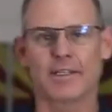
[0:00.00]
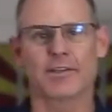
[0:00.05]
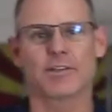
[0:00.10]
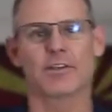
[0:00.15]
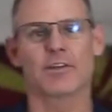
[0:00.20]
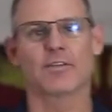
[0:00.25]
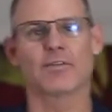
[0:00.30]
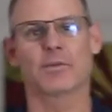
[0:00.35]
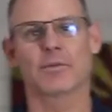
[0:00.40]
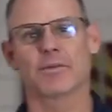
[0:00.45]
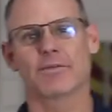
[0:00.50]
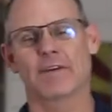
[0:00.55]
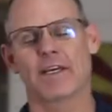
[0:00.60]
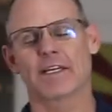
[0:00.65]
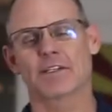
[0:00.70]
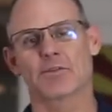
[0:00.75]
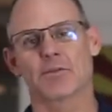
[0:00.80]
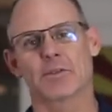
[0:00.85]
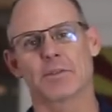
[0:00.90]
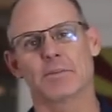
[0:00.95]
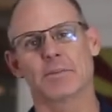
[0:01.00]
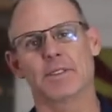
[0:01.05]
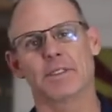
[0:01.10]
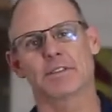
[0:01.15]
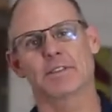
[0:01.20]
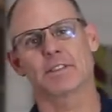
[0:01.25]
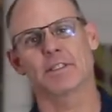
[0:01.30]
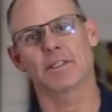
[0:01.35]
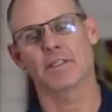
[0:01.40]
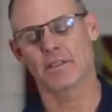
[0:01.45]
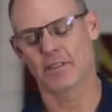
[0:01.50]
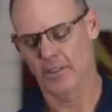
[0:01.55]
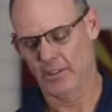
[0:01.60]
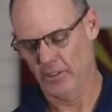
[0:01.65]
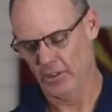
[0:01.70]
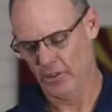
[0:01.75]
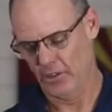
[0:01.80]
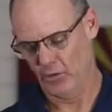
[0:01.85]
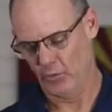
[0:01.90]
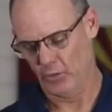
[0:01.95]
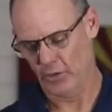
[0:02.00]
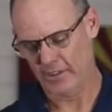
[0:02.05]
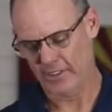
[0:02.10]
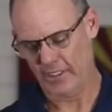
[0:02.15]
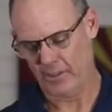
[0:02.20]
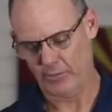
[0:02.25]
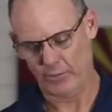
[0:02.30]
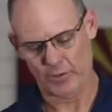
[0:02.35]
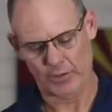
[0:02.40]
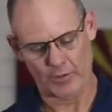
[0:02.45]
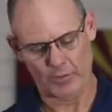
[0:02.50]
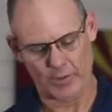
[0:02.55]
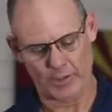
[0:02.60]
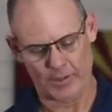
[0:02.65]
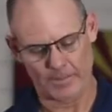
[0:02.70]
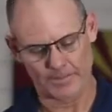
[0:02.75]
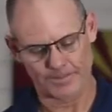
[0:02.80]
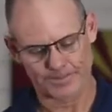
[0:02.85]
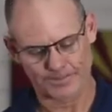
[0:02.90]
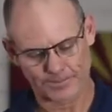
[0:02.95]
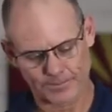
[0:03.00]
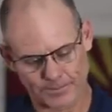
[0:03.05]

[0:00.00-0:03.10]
in there from the factory, but worked out pretty well.